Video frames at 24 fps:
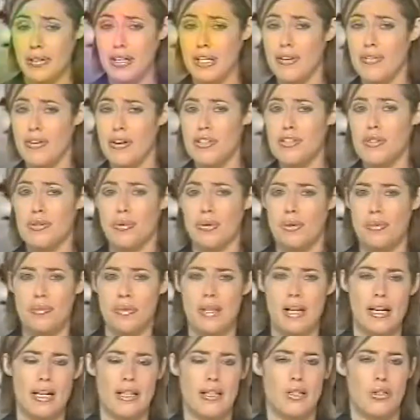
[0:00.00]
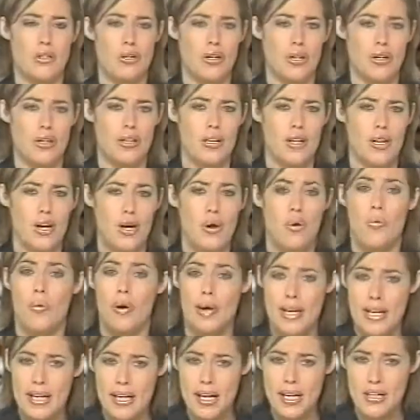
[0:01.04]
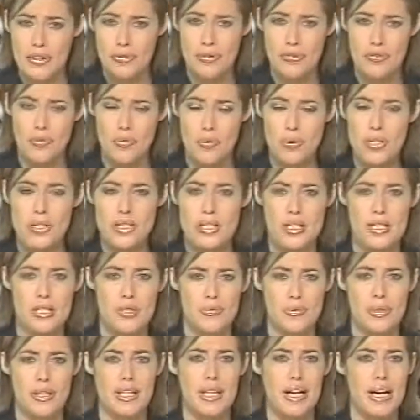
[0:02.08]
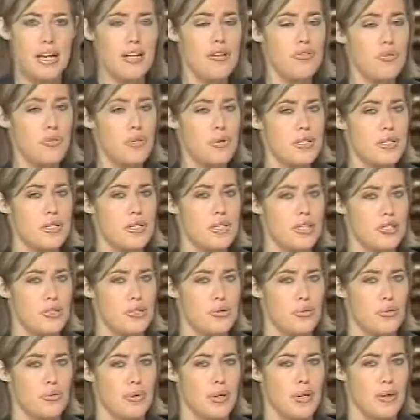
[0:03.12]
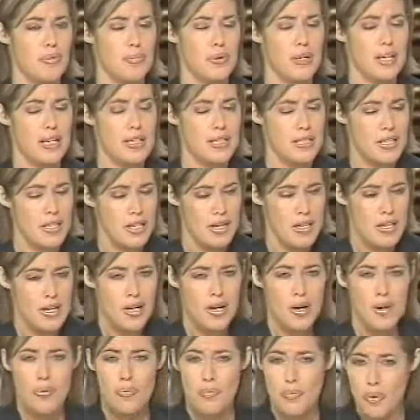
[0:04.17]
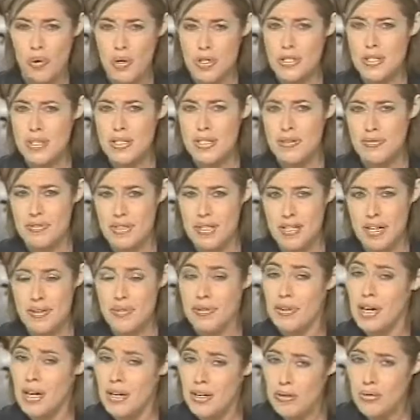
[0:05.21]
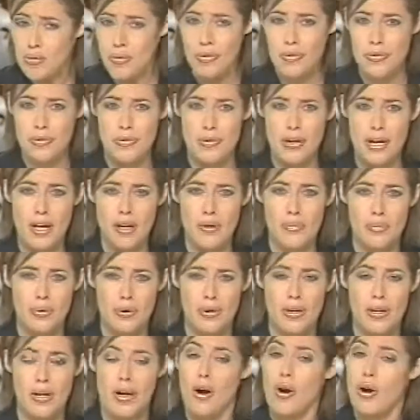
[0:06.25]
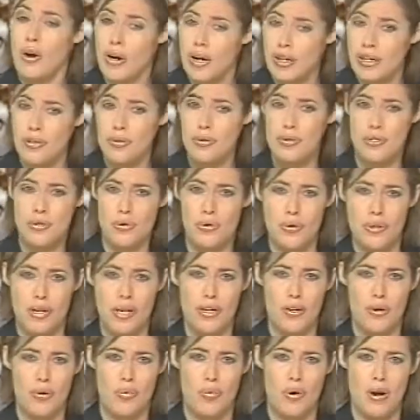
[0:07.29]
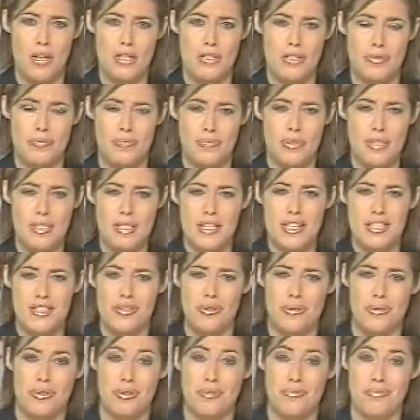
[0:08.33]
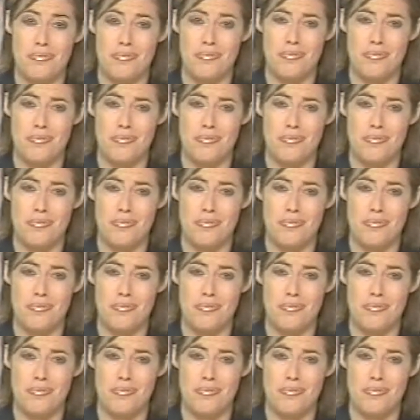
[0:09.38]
Give our storm line a call, 1-800-463-9463, because portions of southern and northern Alberta are under a tornado watch. Stay tuned.